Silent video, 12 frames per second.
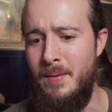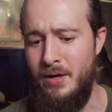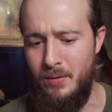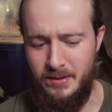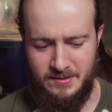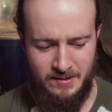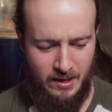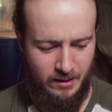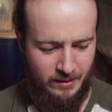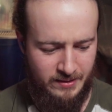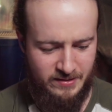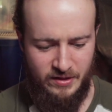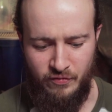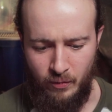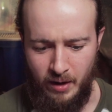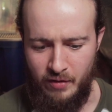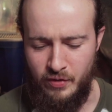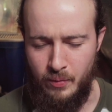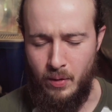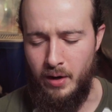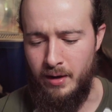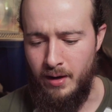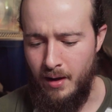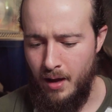I know it's not easy for
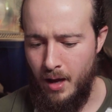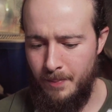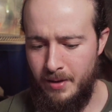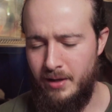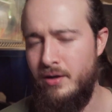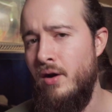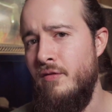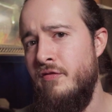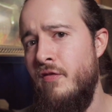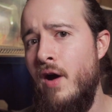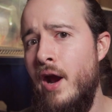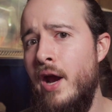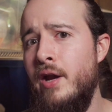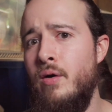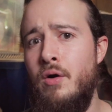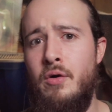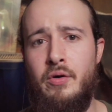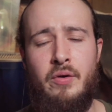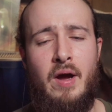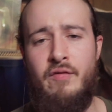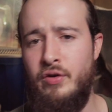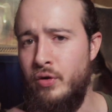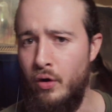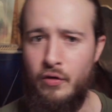everyone being confined, or you have
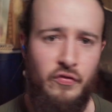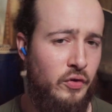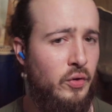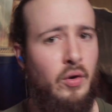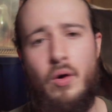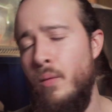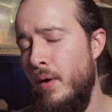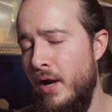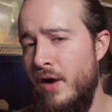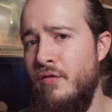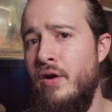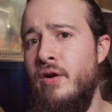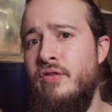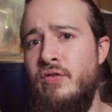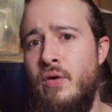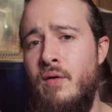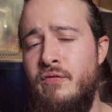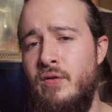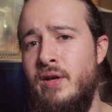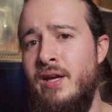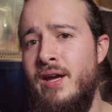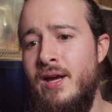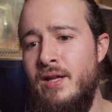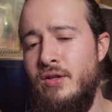a curfew or whatever. So hopefully
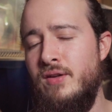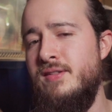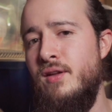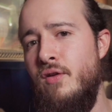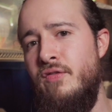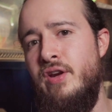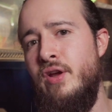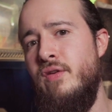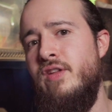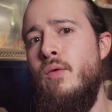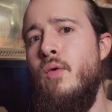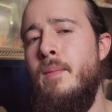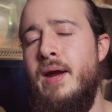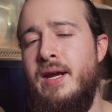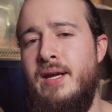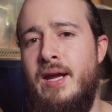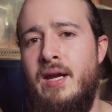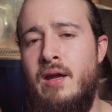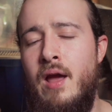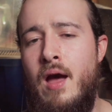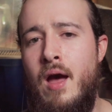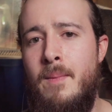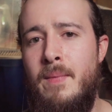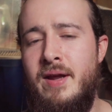those little videos that we're making
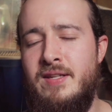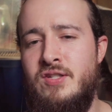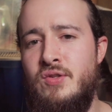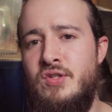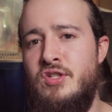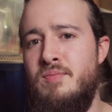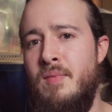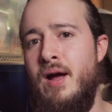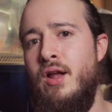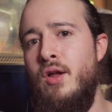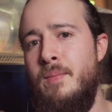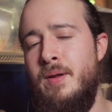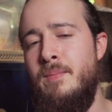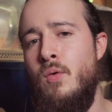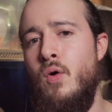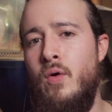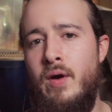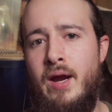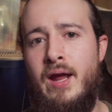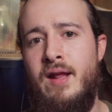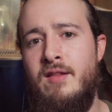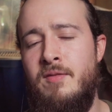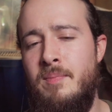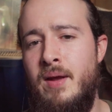makes you smile a little bit more
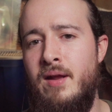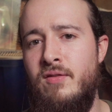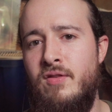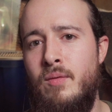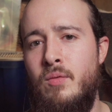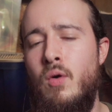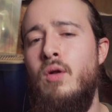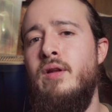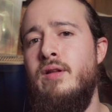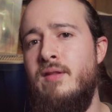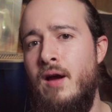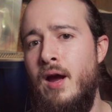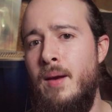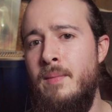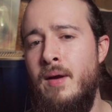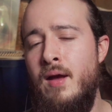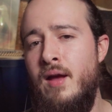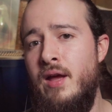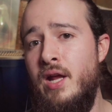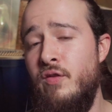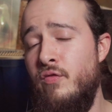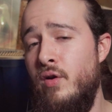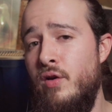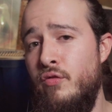and spend some quality time in
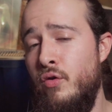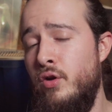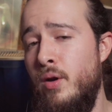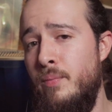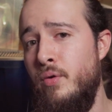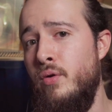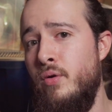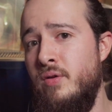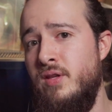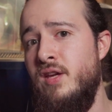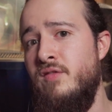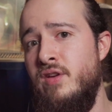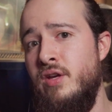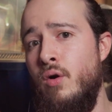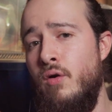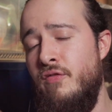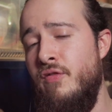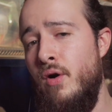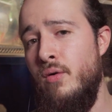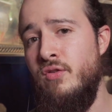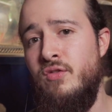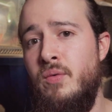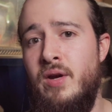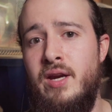front of your computer, TV, or phone
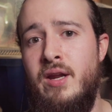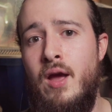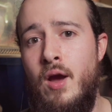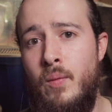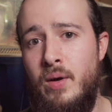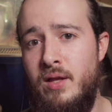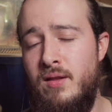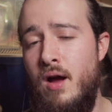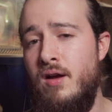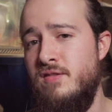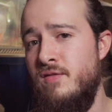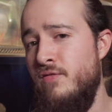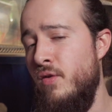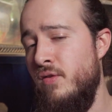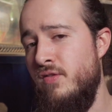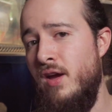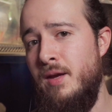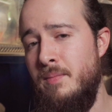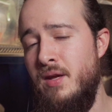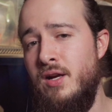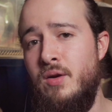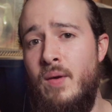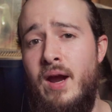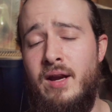screen with awesome folks like me
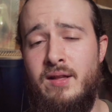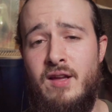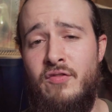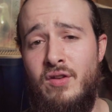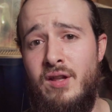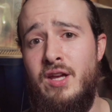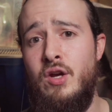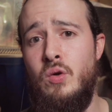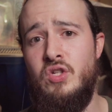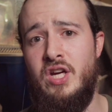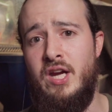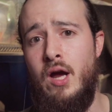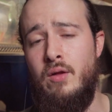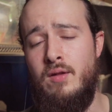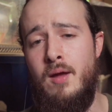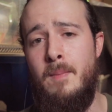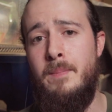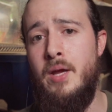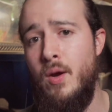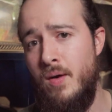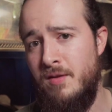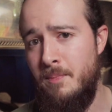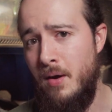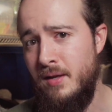and Craig. Definitely go check out
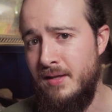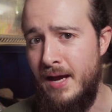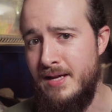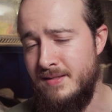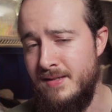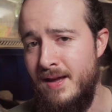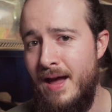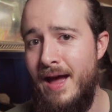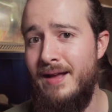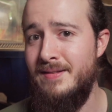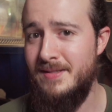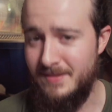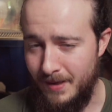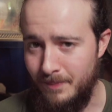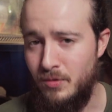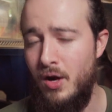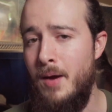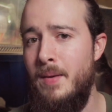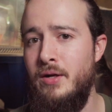BOS Podcasts at the same time.